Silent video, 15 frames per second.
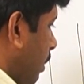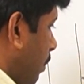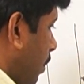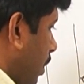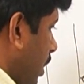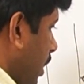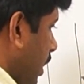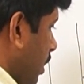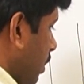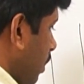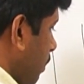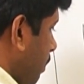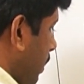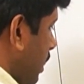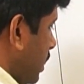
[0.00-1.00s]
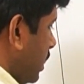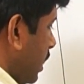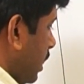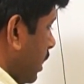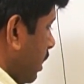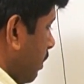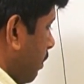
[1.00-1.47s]
the molecule
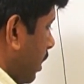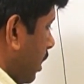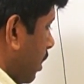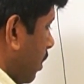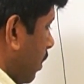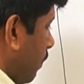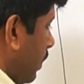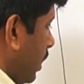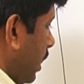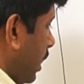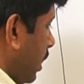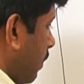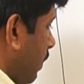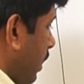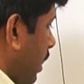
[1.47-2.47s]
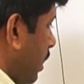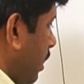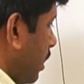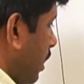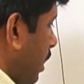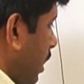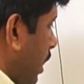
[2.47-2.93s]
present in the bulk of the
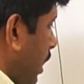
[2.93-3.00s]
liquid